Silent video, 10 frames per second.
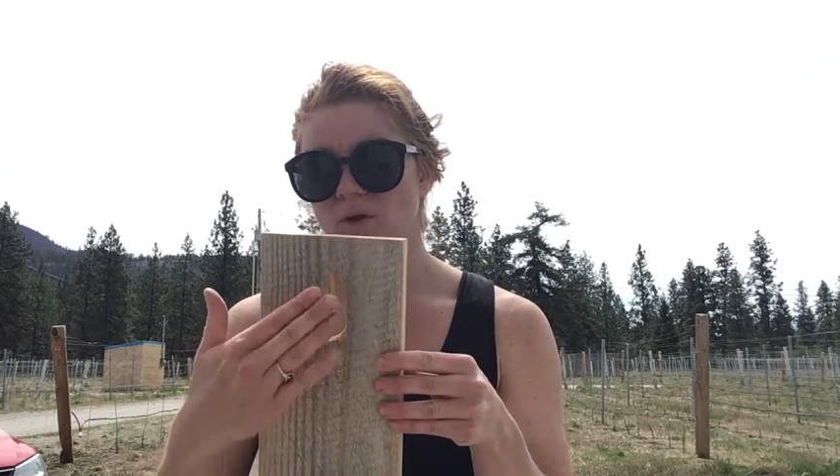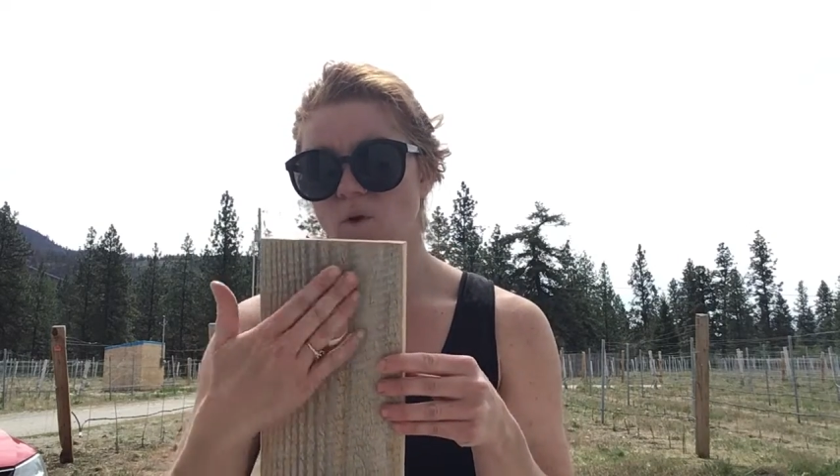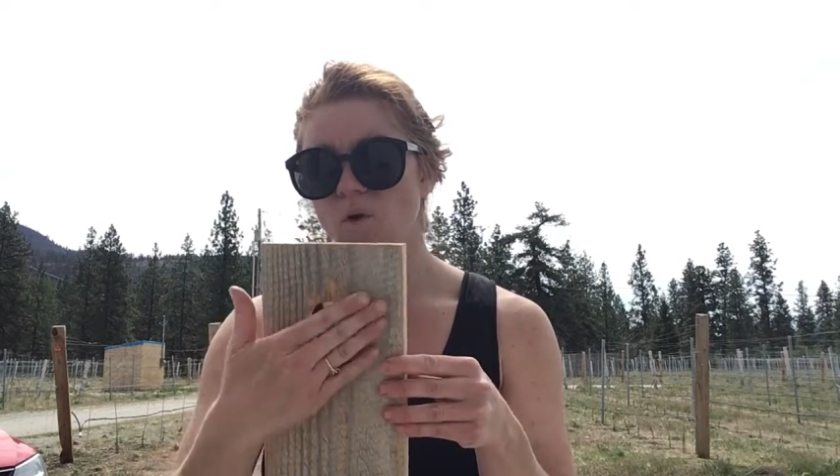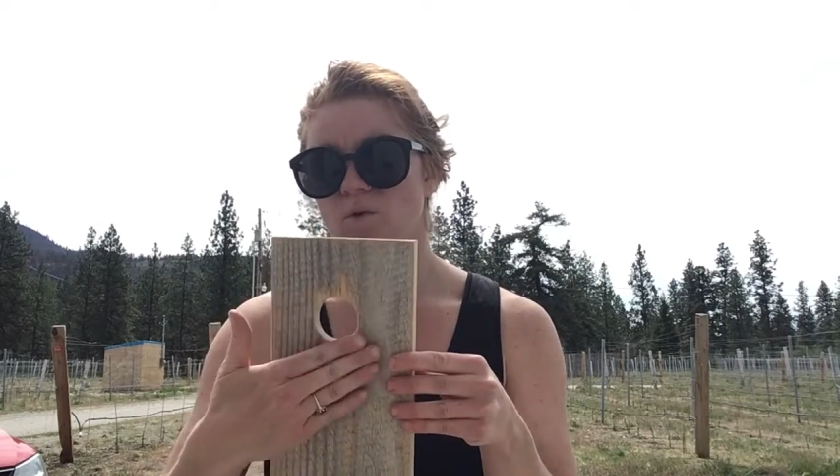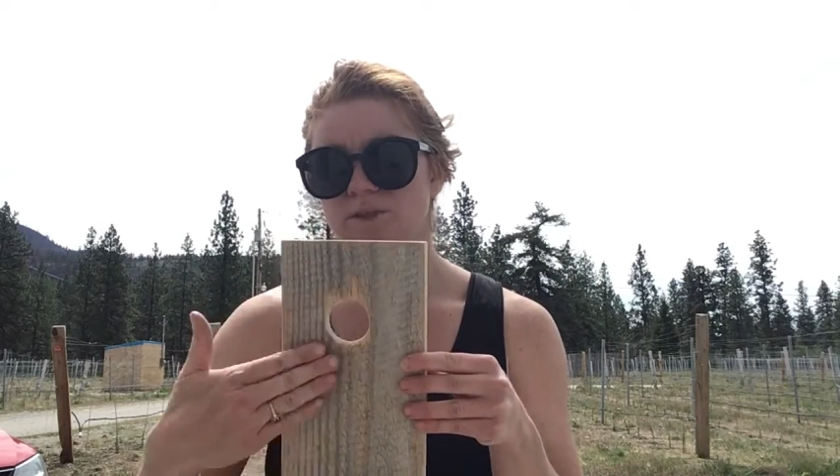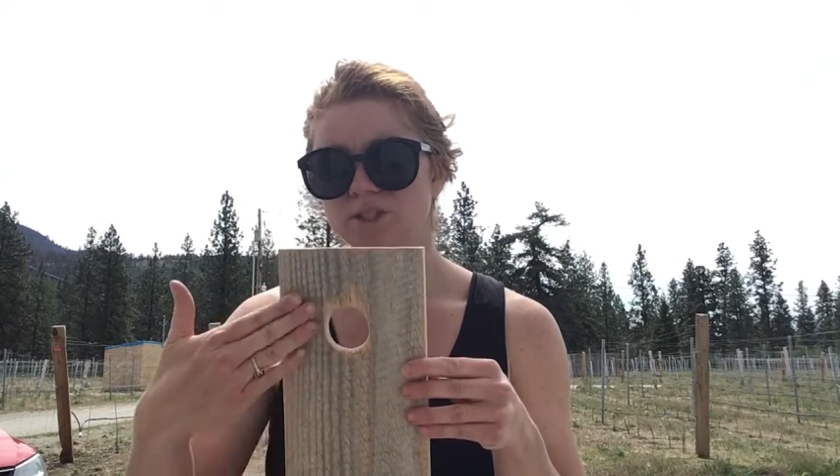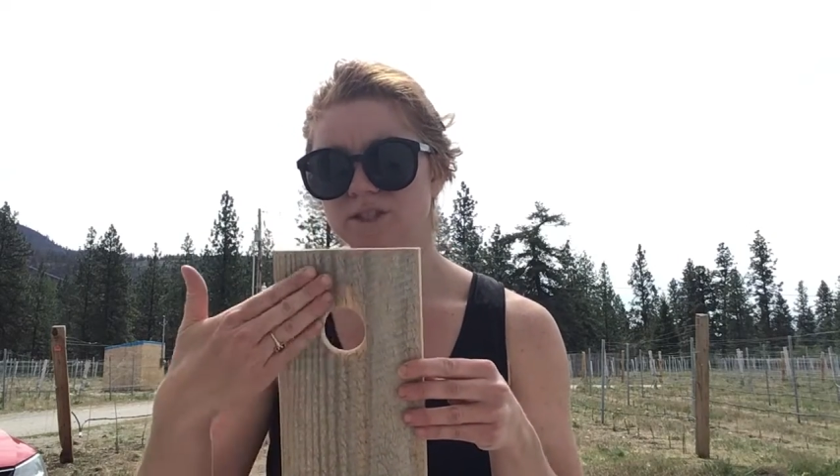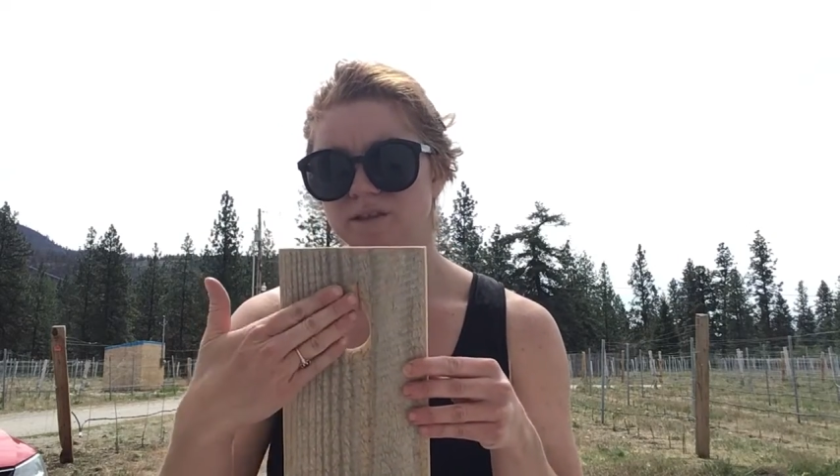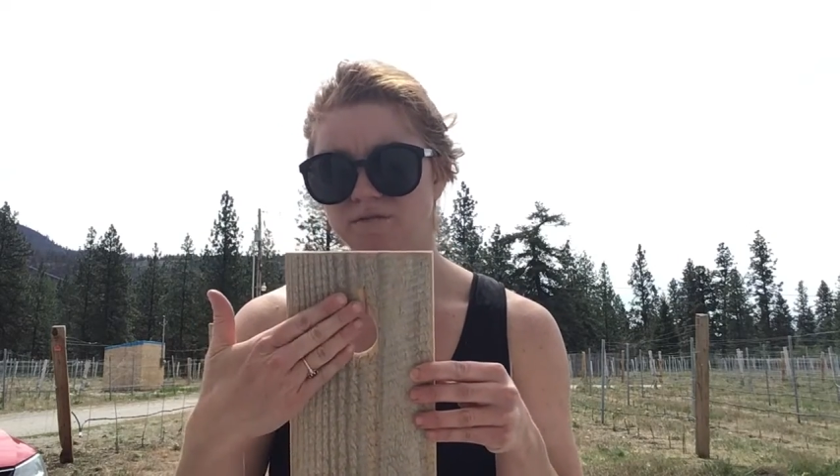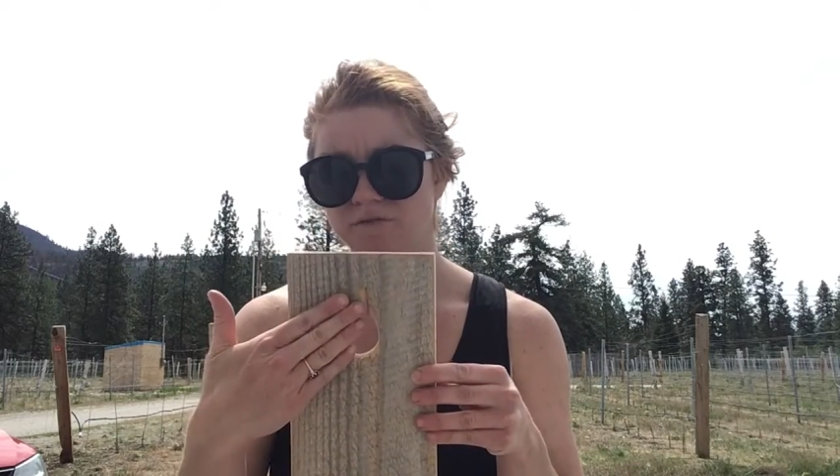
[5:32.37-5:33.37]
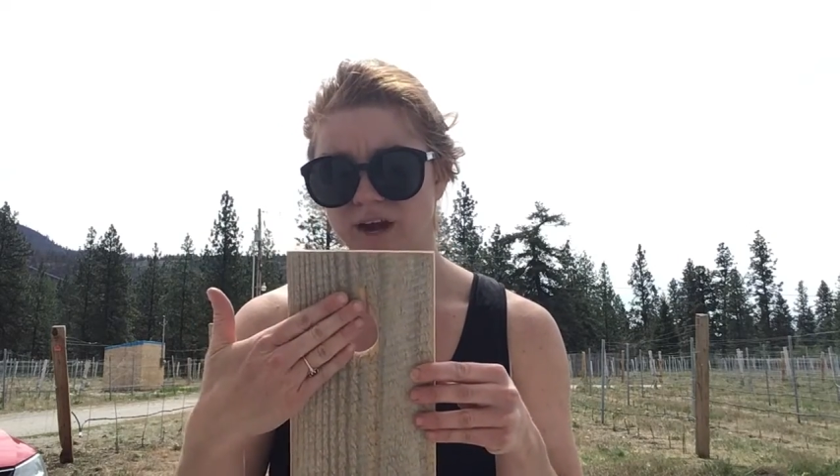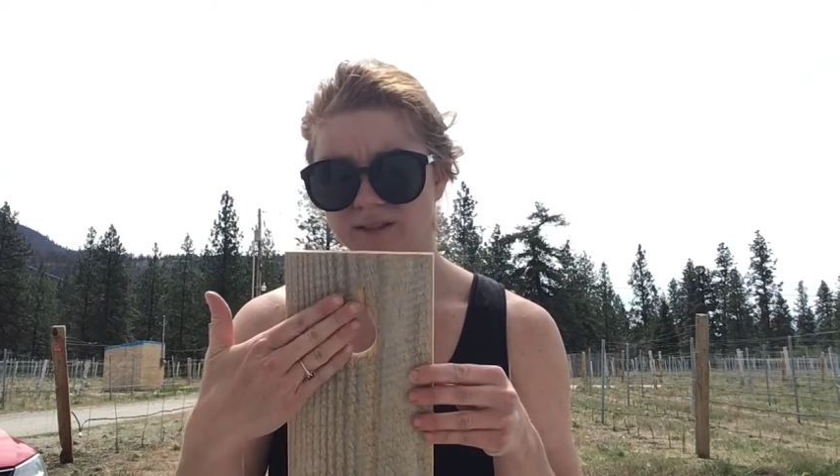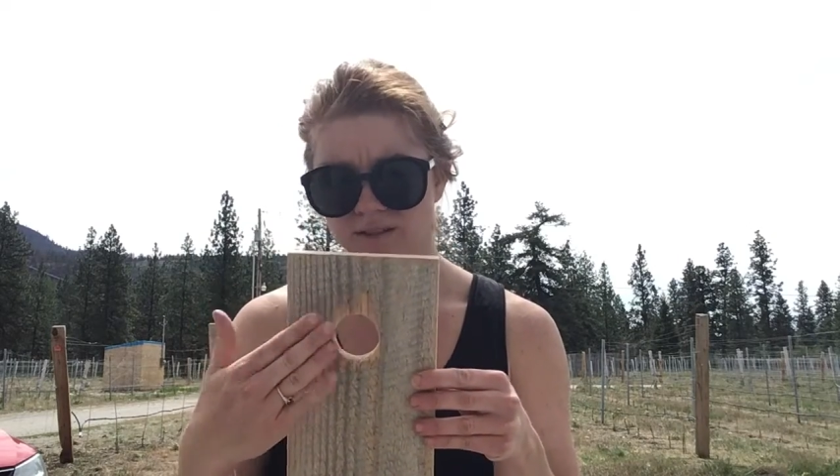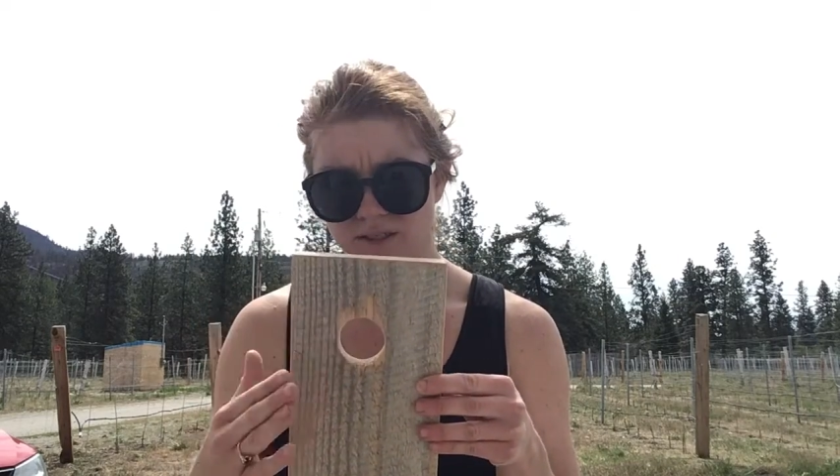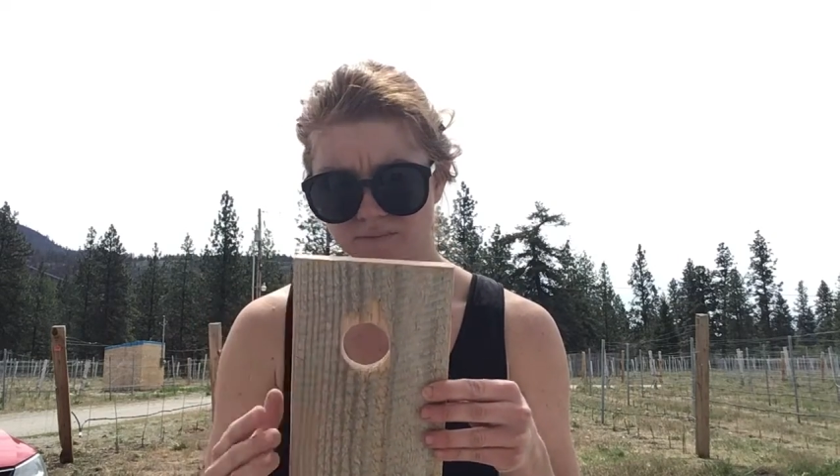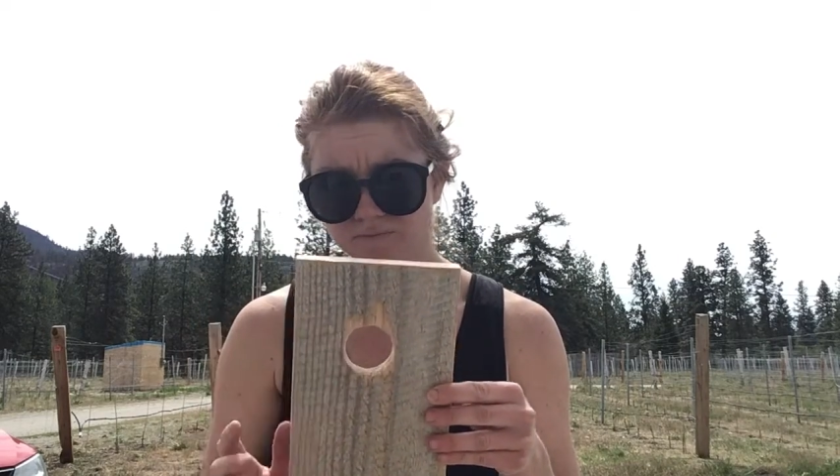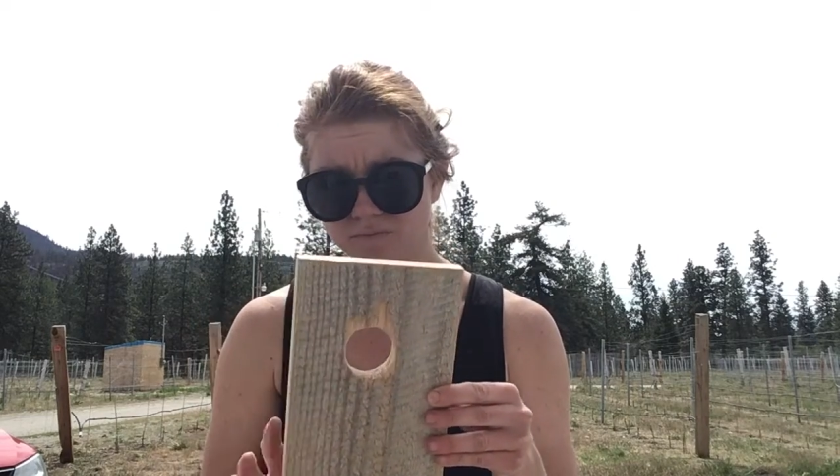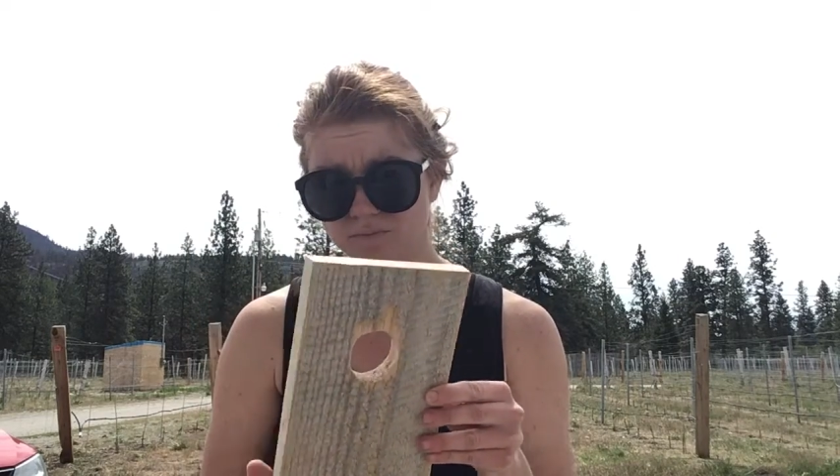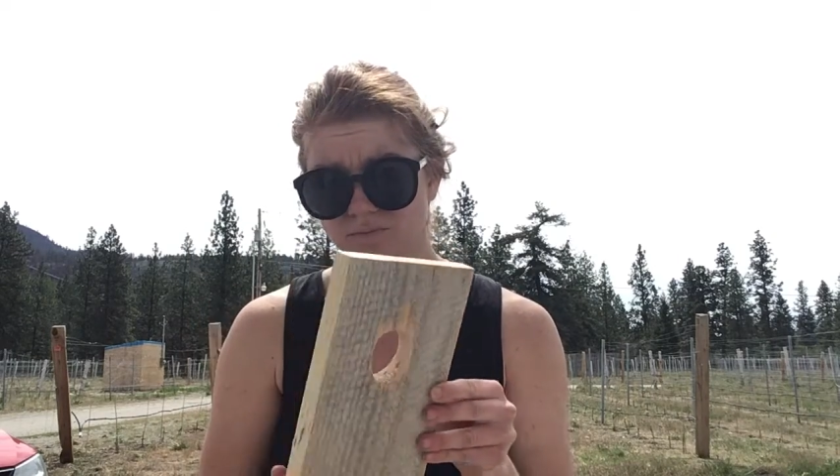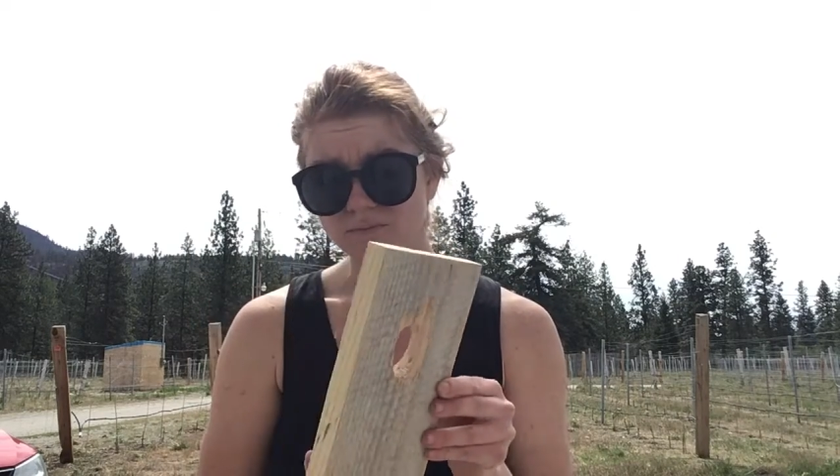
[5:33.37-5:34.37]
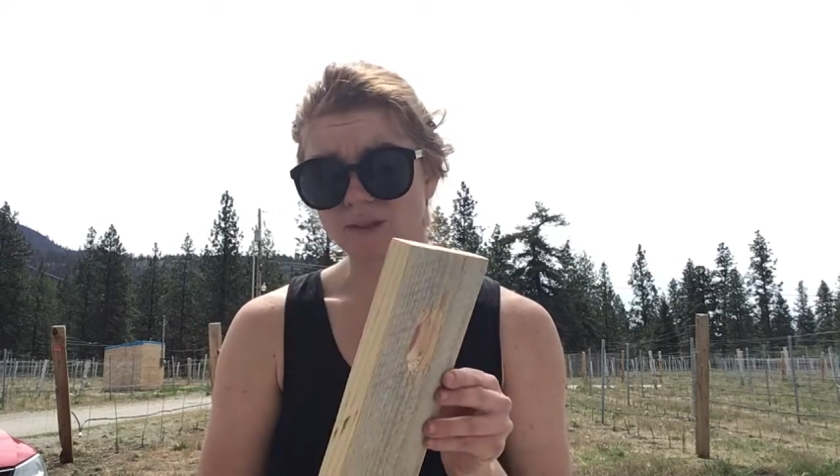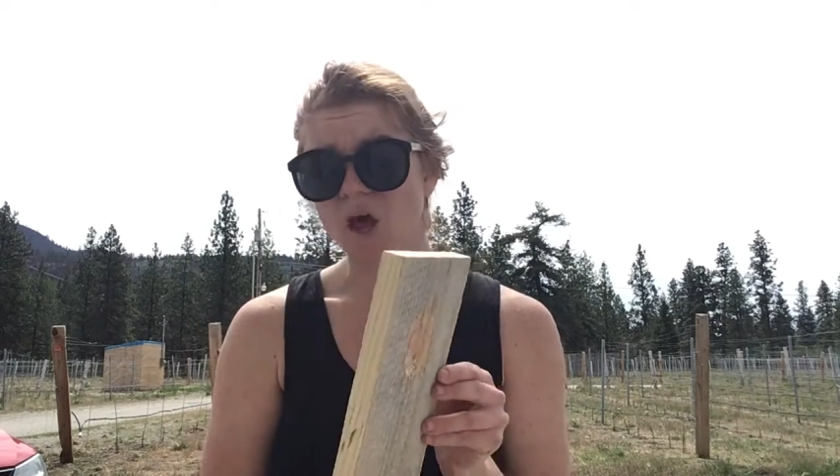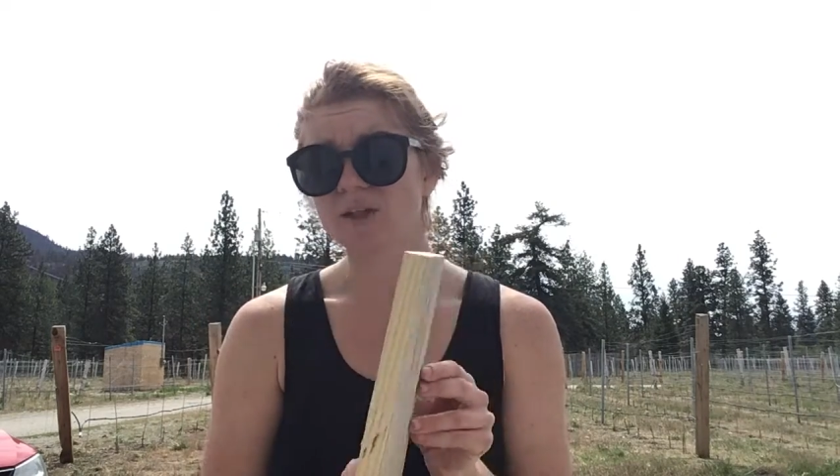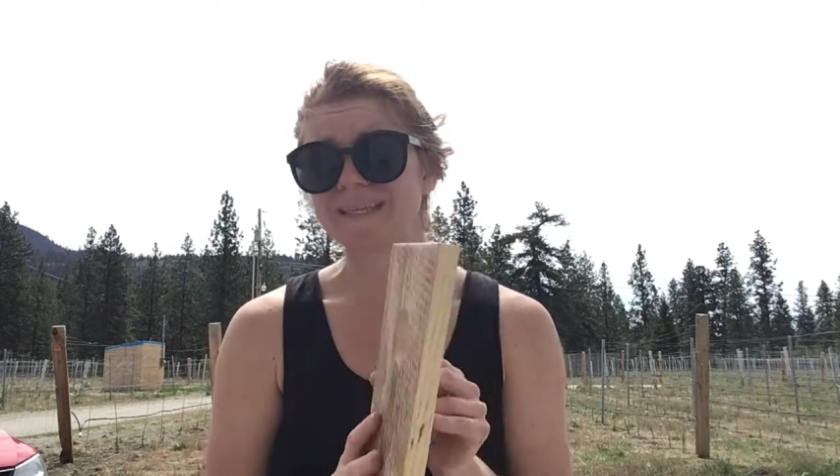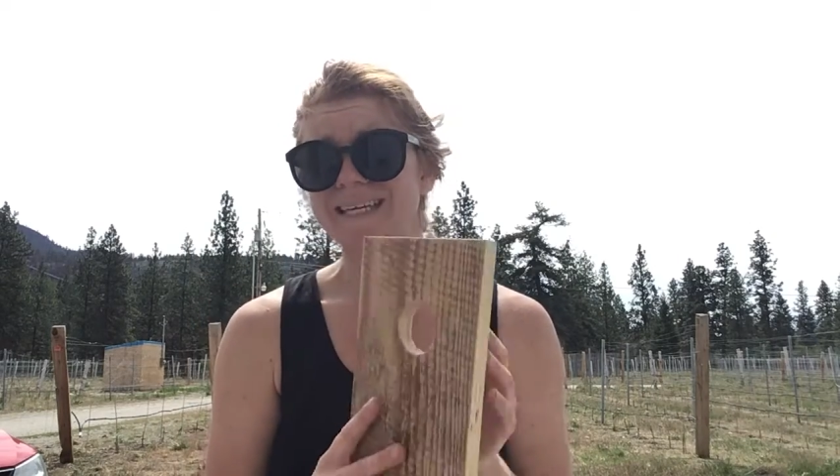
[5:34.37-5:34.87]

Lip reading: the hole, which is the front, on the